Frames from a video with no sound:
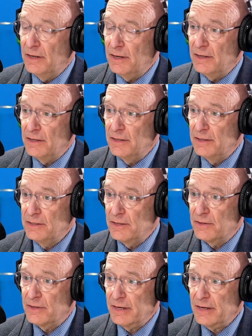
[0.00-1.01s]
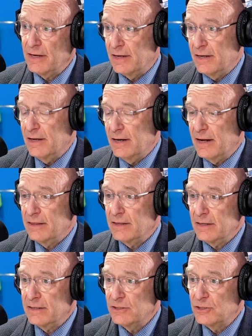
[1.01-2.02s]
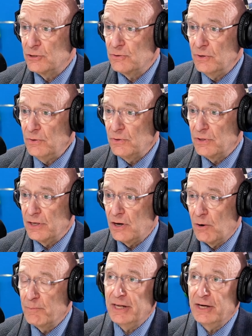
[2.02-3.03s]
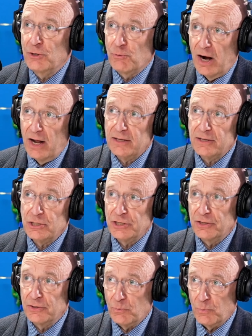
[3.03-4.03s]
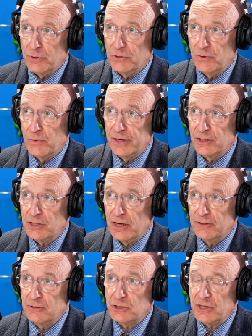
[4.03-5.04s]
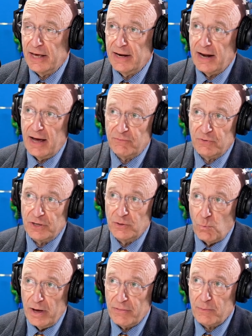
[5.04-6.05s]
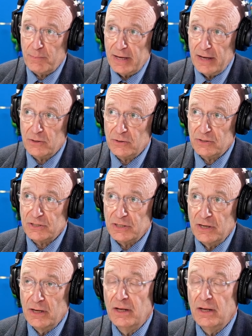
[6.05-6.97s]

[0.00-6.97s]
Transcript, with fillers: uh, to think, and, and I think it's true that our meteorology that we're doing to understand African weather patterns